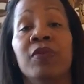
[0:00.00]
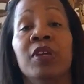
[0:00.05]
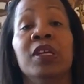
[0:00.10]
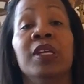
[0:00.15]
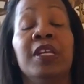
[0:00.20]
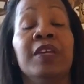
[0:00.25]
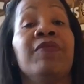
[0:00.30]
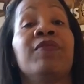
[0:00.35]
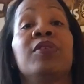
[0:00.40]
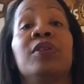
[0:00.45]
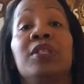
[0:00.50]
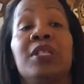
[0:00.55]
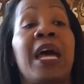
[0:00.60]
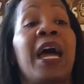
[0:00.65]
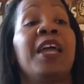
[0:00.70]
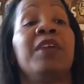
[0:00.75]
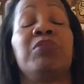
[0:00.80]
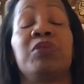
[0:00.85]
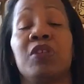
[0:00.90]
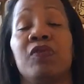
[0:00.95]
different
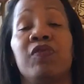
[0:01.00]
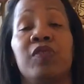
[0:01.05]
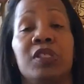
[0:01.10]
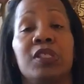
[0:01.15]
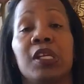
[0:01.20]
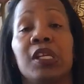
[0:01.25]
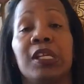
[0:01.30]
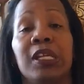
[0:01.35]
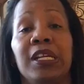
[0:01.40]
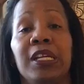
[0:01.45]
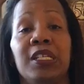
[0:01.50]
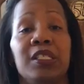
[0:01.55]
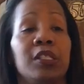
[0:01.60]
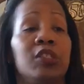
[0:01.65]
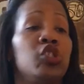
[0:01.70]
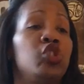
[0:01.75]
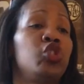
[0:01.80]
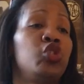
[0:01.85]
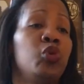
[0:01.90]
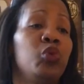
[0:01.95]
types of facilities and
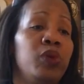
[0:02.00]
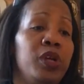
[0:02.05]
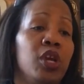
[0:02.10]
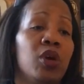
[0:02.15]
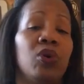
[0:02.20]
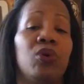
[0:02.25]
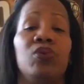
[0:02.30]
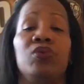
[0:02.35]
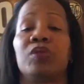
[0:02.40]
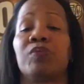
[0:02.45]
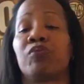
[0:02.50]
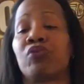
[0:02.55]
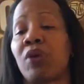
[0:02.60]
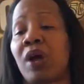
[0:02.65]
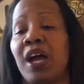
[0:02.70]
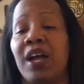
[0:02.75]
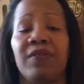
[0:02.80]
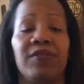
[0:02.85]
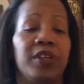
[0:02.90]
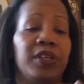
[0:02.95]
studios and
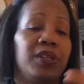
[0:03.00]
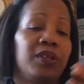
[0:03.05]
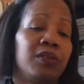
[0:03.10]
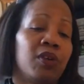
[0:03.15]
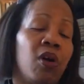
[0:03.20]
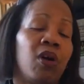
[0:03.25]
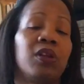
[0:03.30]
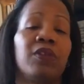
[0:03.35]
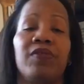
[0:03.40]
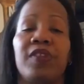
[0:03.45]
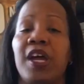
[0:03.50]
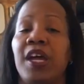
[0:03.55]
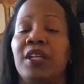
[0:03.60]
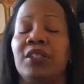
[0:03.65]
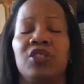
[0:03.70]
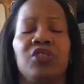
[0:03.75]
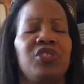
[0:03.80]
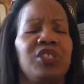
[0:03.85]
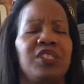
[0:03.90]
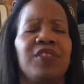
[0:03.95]
private and all of that,
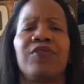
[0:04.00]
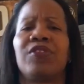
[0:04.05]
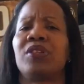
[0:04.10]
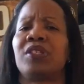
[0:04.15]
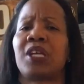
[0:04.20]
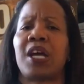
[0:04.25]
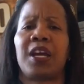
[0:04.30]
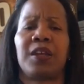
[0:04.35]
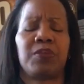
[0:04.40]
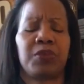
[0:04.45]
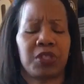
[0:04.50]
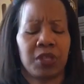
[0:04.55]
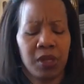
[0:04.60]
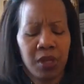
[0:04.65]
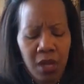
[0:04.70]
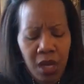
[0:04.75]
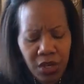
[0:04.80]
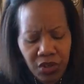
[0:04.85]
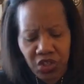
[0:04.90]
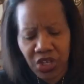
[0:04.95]
just different types,
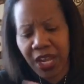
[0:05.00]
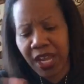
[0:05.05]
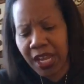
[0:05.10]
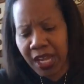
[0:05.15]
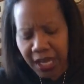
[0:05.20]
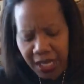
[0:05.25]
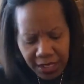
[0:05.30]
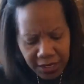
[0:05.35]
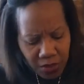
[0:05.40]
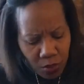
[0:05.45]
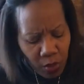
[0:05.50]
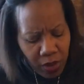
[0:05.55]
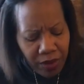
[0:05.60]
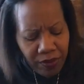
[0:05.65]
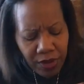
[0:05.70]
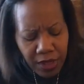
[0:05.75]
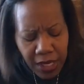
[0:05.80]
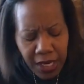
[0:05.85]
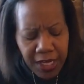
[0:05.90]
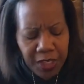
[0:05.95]
chains, whatever
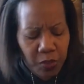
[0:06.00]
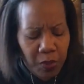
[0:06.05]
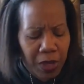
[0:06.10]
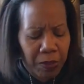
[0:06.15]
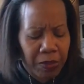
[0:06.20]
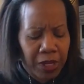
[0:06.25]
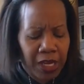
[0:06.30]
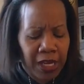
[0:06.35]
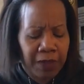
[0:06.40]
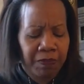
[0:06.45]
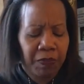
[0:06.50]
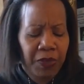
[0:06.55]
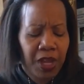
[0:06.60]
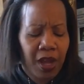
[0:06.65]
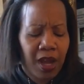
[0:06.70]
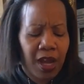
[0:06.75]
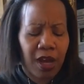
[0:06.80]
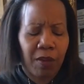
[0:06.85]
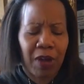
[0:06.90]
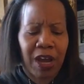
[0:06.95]
the case may be.
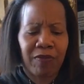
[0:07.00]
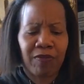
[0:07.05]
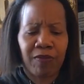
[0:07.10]
Um, I'm